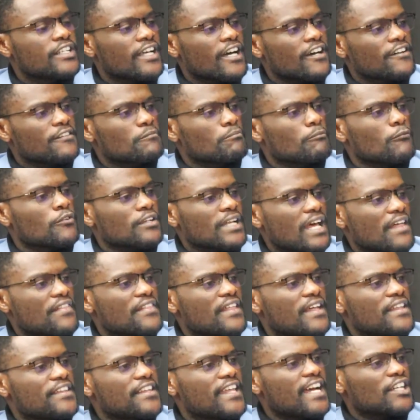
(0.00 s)

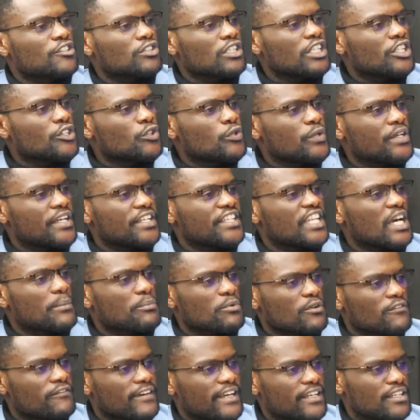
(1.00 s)
They're actually doing it. They're
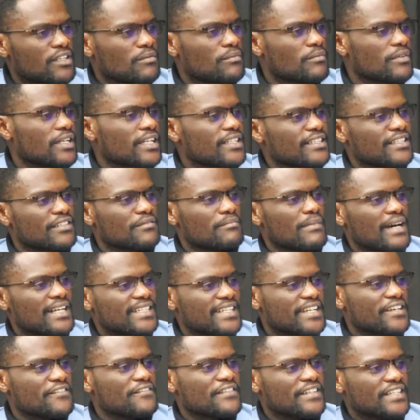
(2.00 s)
providing bread and
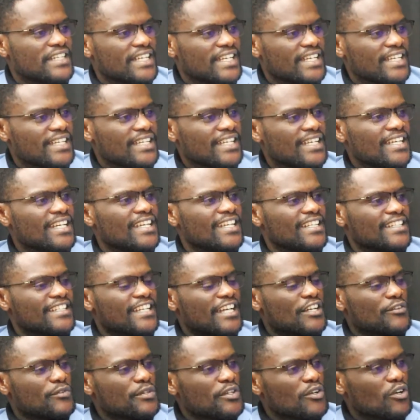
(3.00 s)
butter every day.
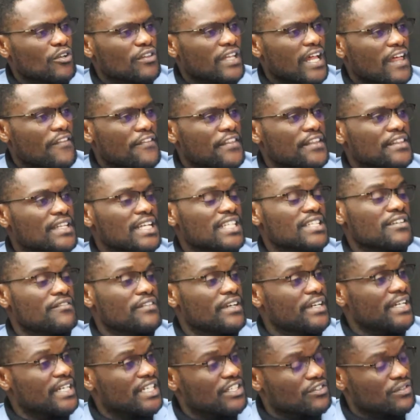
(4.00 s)
They're doing all that thing. That's a
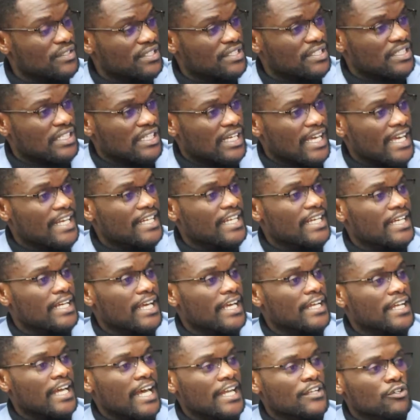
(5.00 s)
very interesting.
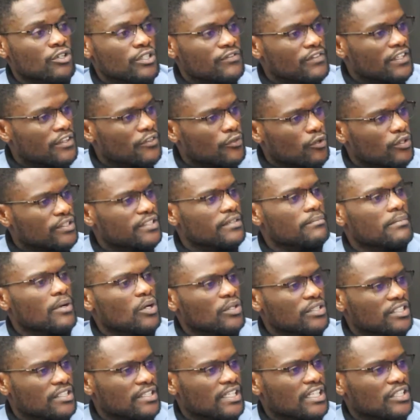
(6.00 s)
I had not even thought
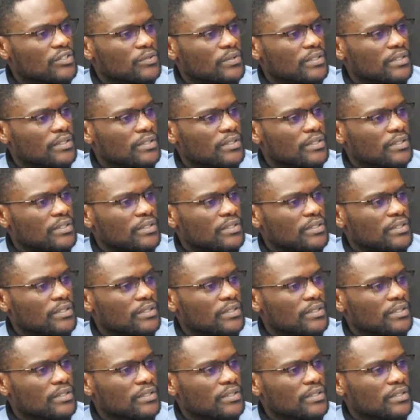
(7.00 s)
about it that